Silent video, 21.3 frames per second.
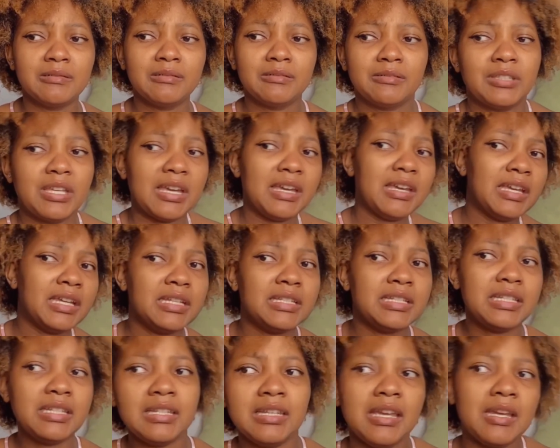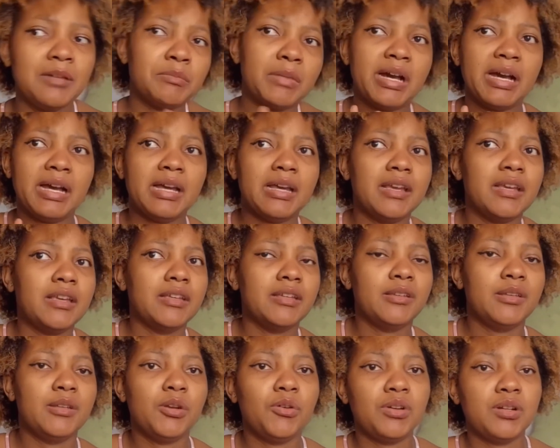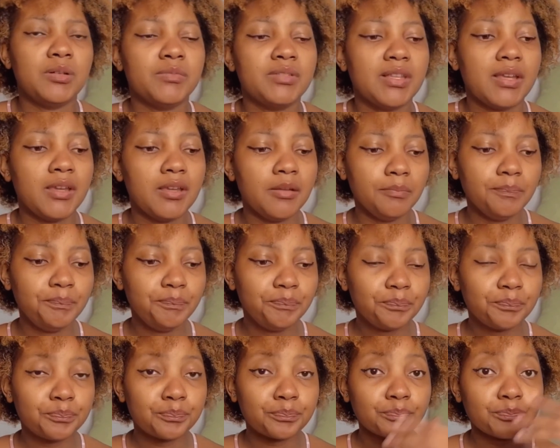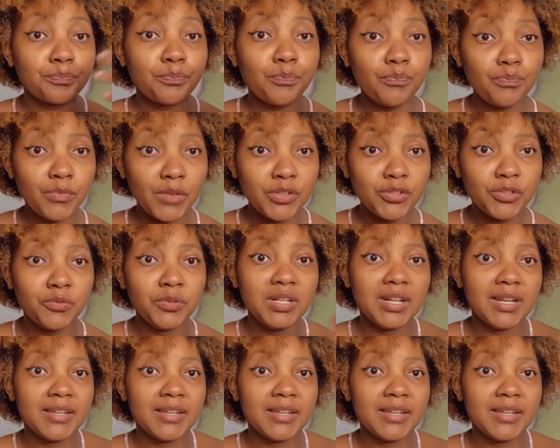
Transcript: Okay, TMI. You know what I'm saying? So when I